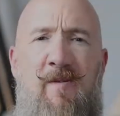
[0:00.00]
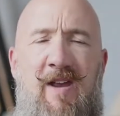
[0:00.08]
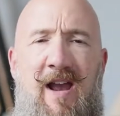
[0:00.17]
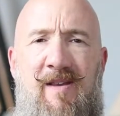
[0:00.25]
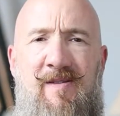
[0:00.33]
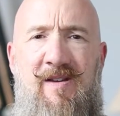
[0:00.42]
the
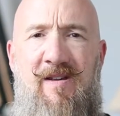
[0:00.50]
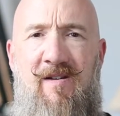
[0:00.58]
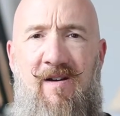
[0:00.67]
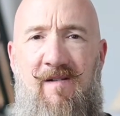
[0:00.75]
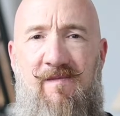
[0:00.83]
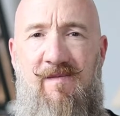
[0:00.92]

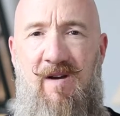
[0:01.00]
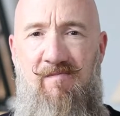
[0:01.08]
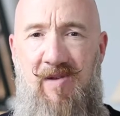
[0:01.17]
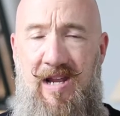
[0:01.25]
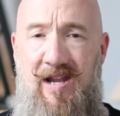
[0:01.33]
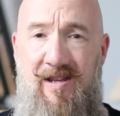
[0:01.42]
idea of
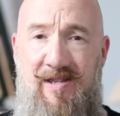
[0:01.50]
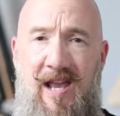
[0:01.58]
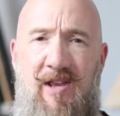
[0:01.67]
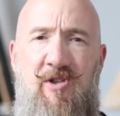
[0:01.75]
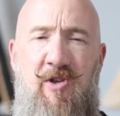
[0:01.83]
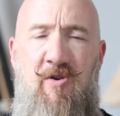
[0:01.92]
being
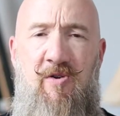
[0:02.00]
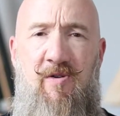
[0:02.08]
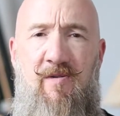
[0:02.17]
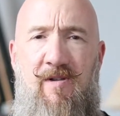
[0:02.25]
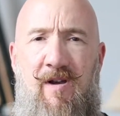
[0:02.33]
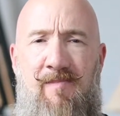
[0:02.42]

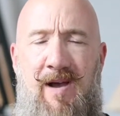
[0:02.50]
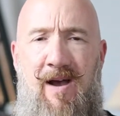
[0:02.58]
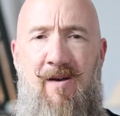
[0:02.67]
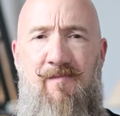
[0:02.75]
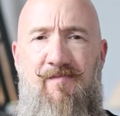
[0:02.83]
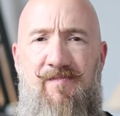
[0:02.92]
intentional
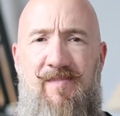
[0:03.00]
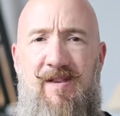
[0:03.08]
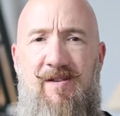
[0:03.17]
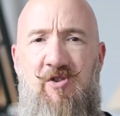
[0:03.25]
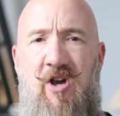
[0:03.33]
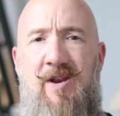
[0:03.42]
about
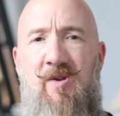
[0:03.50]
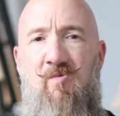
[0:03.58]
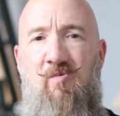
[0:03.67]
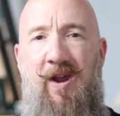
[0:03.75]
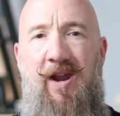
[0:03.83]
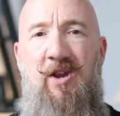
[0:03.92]
trying to
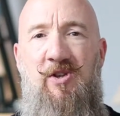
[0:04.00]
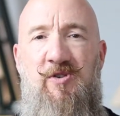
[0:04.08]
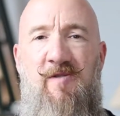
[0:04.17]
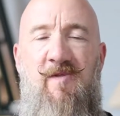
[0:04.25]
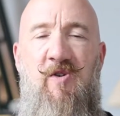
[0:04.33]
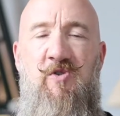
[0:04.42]
raise
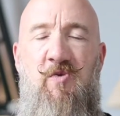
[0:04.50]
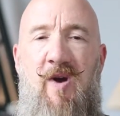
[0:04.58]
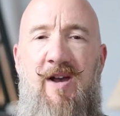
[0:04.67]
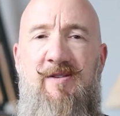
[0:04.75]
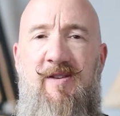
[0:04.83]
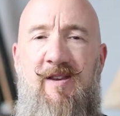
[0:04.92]
your
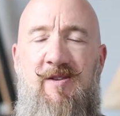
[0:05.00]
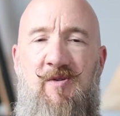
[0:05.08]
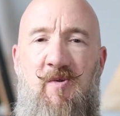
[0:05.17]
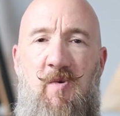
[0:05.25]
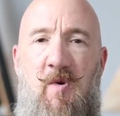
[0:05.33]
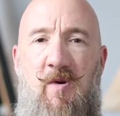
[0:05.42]
virtuosity
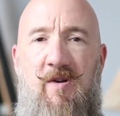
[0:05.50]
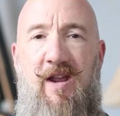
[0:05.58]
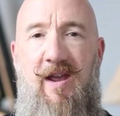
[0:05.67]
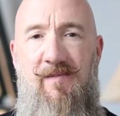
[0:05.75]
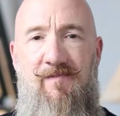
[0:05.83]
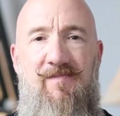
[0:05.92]
score
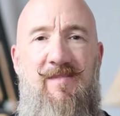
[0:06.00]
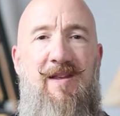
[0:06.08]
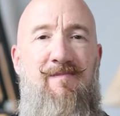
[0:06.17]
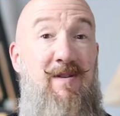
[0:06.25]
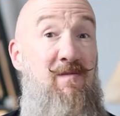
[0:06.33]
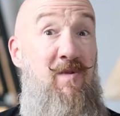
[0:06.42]
can
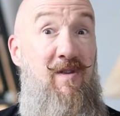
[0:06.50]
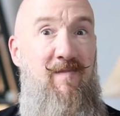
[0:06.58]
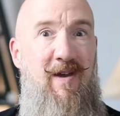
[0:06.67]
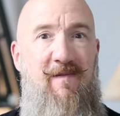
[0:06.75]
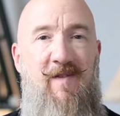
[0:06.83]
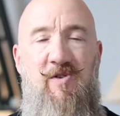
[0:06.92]
be really
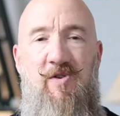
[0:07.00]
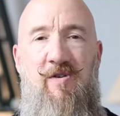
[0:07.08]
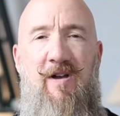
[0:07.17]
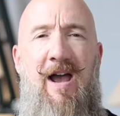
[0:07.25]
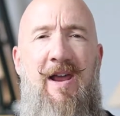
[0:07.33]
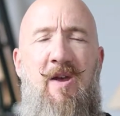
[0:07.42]

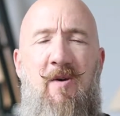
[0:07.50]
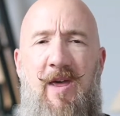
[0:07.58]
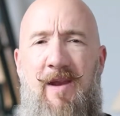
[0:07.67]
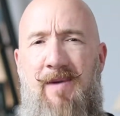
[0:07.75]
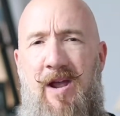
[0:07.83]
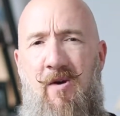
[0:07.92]
beneficial. I know
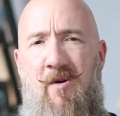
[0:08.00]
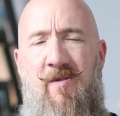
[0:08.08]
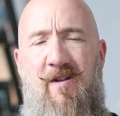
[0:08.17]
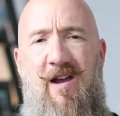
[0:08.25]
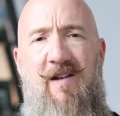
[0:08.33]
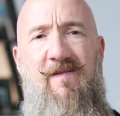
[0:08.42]
that in my own
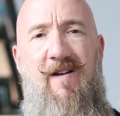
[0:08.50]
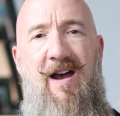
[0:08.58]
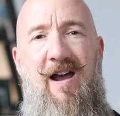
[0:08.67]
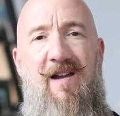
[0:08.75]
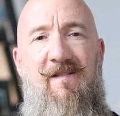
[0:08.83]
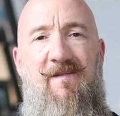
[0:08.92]
life,
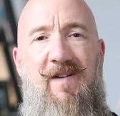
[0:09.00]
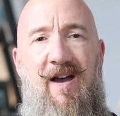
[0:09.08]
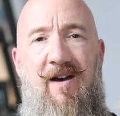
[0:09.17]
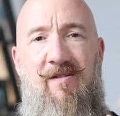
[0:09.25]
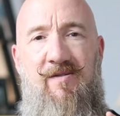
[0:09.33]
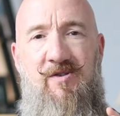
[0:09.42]
I have
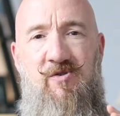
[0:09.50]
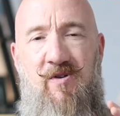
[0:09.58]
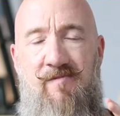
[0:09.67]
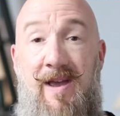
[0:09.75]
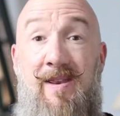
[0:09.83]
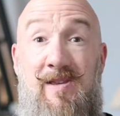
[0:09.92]
found
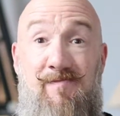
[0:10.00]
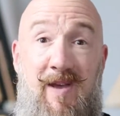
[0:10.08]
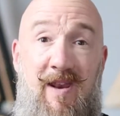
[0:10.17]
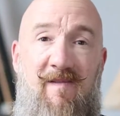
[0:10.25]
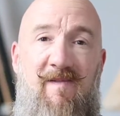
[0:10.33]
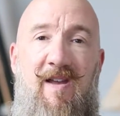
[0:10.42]
tremendous
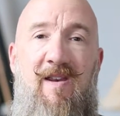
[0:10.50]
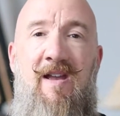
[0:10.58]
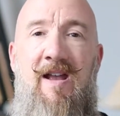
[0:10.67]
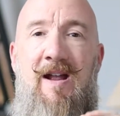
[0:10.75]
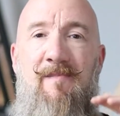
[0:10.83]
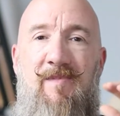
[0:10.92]
benefit
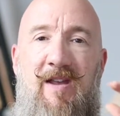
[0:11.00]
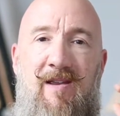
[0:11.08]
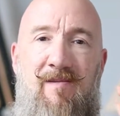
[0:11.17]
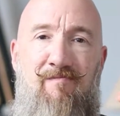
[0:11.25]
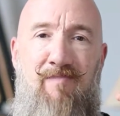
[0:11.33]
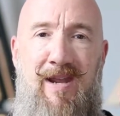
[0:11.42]

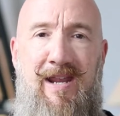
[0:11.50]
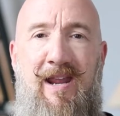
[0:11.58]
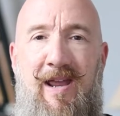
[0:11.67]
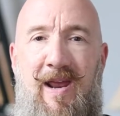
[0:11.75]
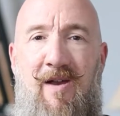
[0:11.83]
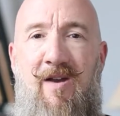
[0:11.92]
in
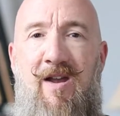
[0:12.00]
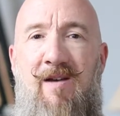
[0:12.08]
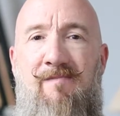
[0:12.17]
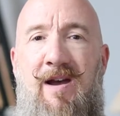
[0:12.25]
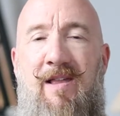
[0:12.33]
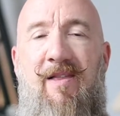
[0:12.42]
picking an area
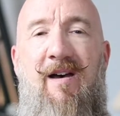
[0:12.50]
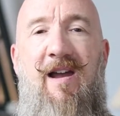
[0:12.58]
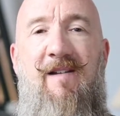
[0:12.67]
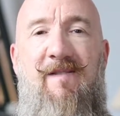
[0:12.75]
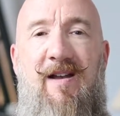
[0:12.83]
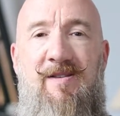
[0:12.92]
of my
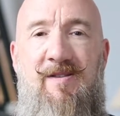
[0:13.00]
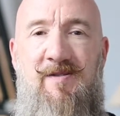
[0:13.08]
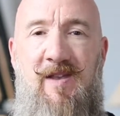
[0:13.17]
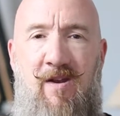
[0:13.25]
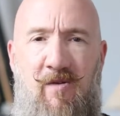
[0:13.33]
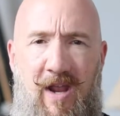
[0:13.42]
life and just
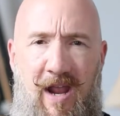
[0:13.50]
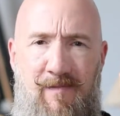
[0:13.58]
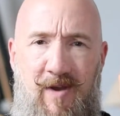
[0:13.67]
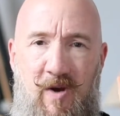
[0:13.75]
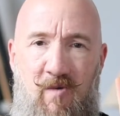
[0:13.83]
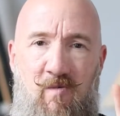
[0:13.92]
saying, okay, I'm
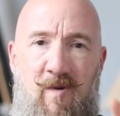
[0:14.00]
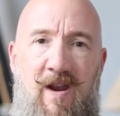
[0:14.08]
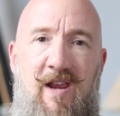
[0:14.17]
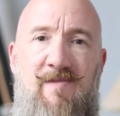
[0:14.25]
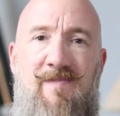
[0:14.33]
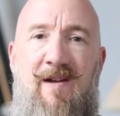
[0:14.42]
going to
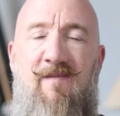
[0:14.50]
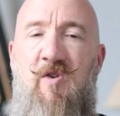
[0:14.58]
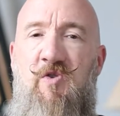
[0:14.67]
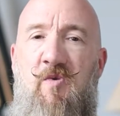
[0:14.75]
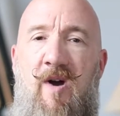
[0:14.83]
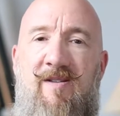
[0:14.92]
raise my
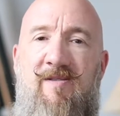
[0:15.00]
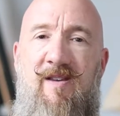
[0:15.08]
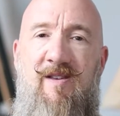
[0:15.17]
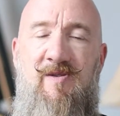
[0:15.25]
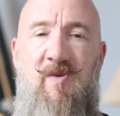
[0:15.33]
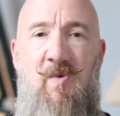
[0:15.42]

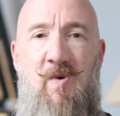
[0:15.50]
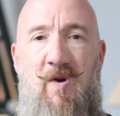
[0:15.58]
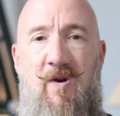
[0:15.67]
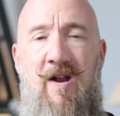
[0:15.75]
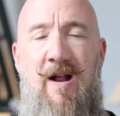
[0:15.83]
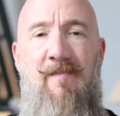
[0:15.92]
virtuosity
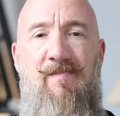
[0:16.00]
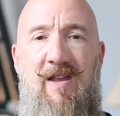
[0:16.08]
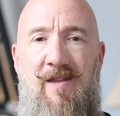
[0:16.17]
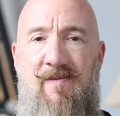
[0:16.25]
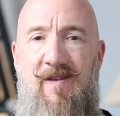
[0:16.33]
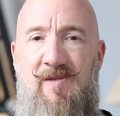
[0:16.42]
score
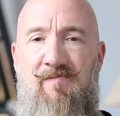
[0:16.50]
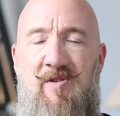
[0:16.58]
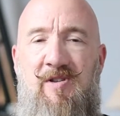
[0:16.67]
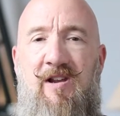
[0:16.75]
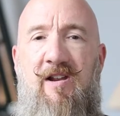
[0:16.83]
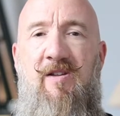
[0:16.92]
in this
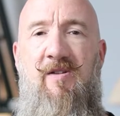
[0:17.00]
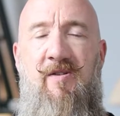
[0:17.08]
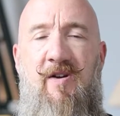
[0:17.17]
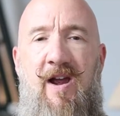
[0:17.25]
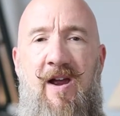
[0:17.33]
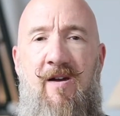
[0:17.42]

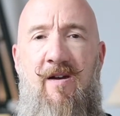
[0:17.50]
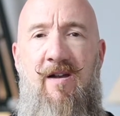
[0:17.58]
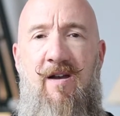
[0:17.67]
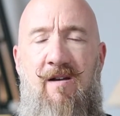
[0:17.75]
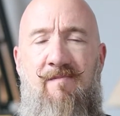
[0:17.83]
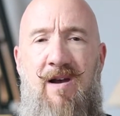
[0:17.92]
particular
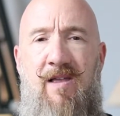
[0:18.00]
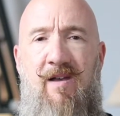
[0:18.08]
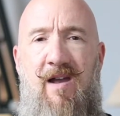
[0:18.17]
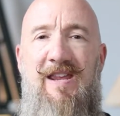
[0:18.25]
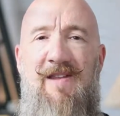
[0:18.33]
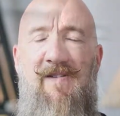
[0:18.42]
area of my
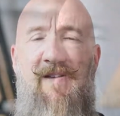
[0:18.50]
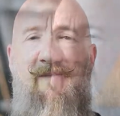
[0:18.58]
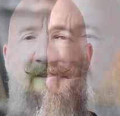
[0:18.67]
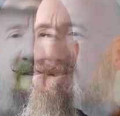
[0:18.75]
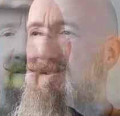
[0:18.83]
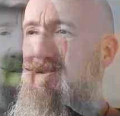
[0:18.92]
life. Even if
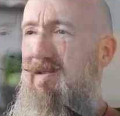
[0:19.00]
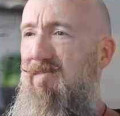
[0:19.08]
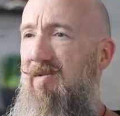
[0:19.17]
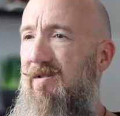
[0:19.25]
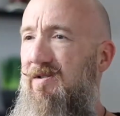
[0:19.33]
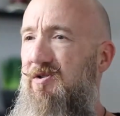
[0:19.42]
it's as
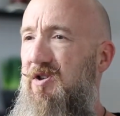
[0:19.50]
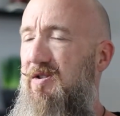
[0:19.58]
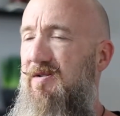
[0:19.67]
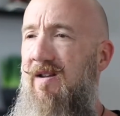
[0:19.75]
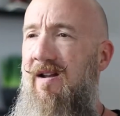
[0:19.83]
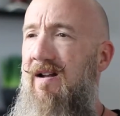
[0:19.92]
simple as just